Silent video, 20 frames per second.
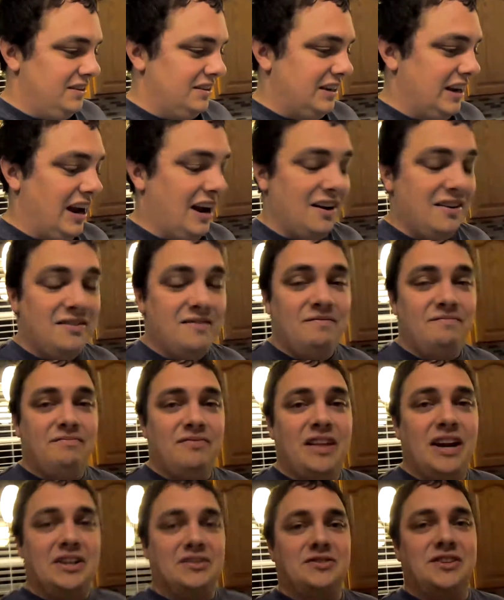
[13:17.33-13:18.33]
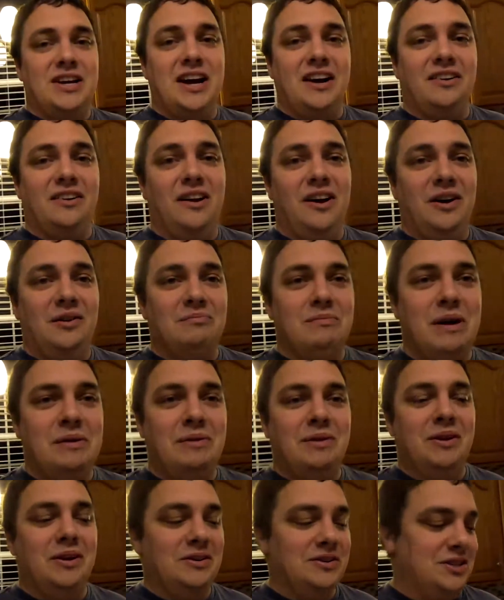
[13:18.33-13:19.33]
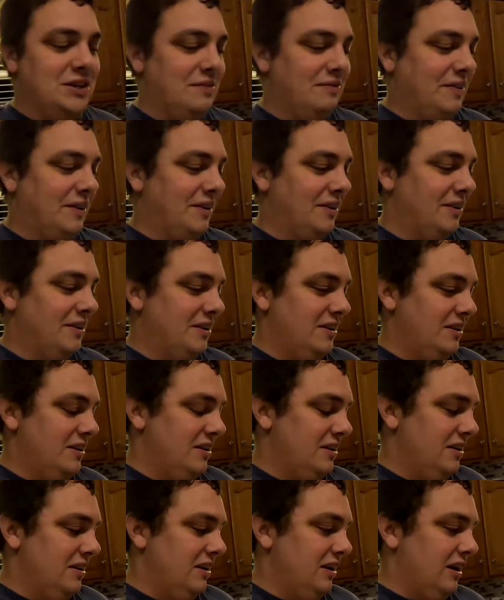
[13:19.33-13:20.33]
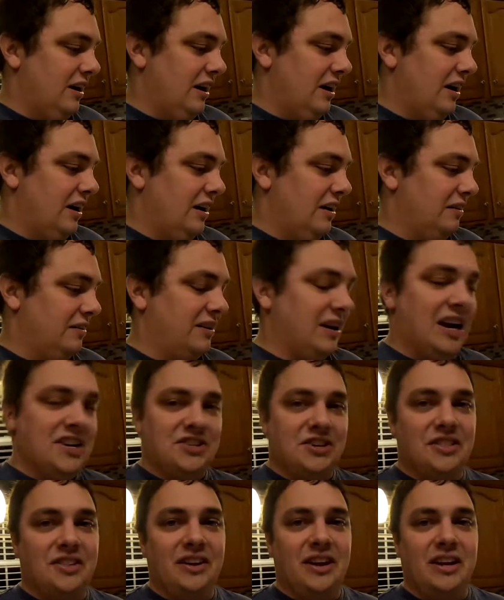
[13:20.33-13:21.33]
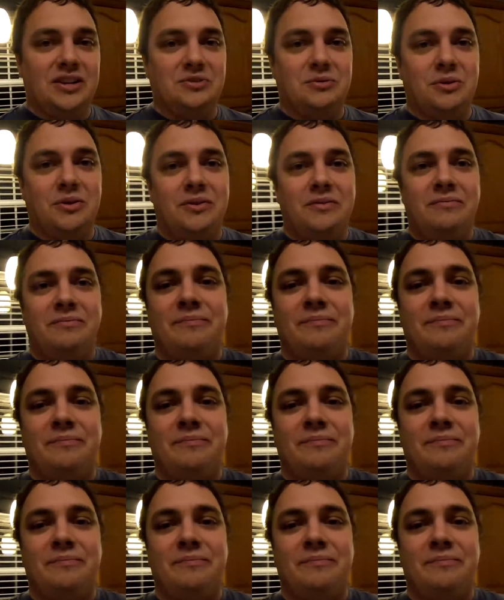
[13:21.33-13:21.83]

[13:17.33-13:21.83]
yeah, thanks for tagging along. Maybe you learned something. Catch you on the next one.